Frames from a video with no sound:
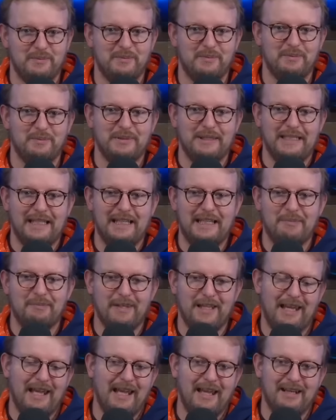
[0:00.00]
play
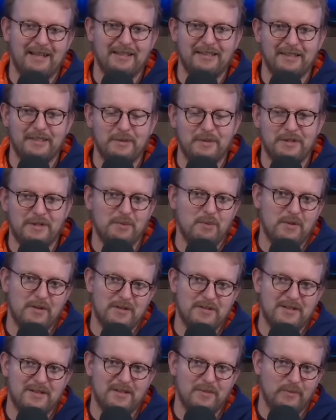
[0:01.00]
mechanically with the
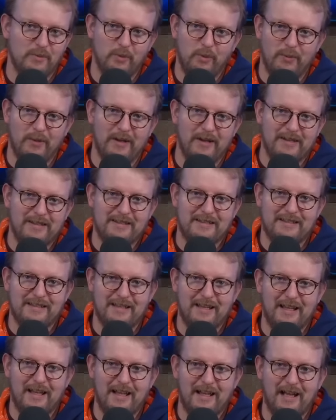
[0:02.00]
words in the rule box.
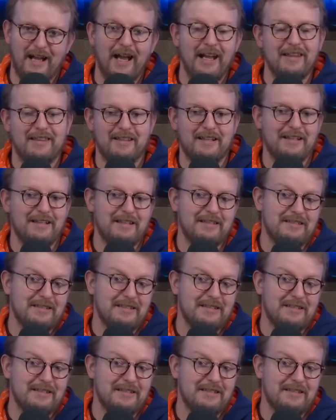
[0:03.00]
I think that's